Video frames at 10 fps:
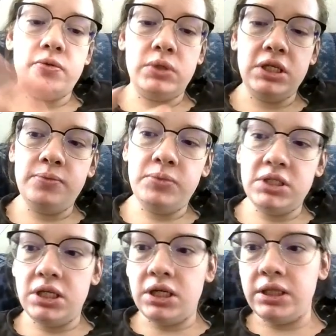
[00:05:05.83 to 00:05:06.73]
So I'm going to keep the
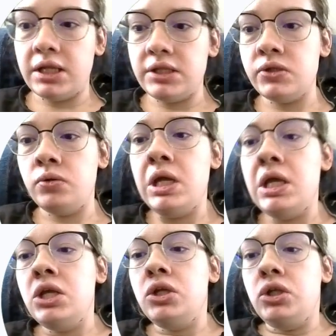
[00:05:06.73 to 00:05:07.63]
date on that. So
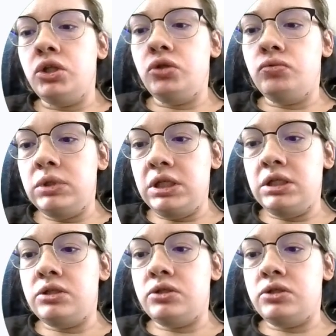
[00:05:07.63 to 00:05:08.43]
you need